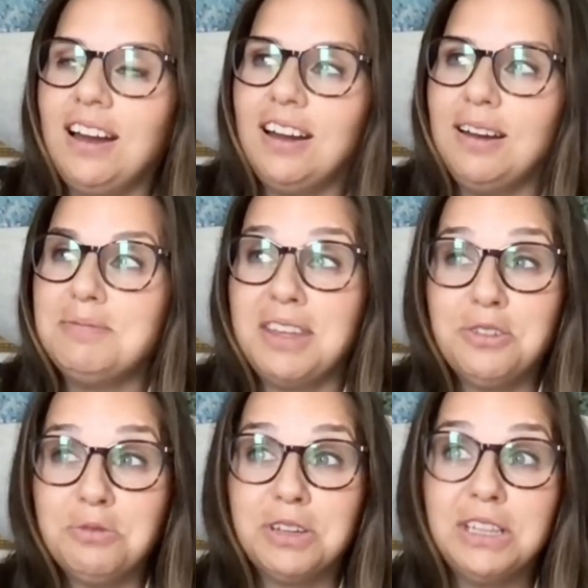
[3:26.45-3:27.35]

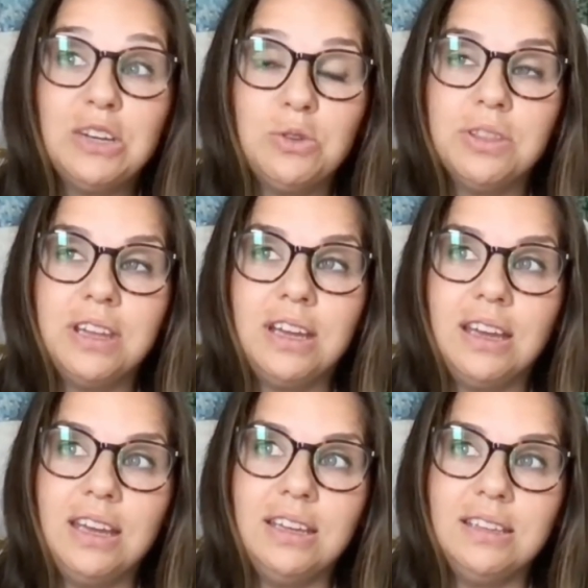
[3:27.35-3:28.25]
The other really cool
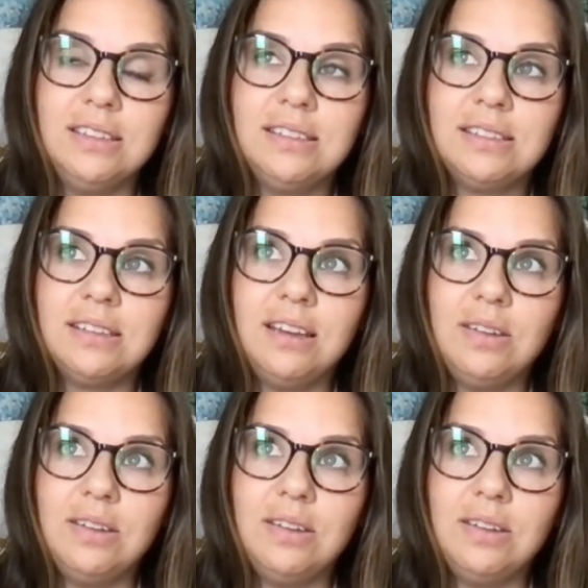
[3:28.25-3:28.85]
thing is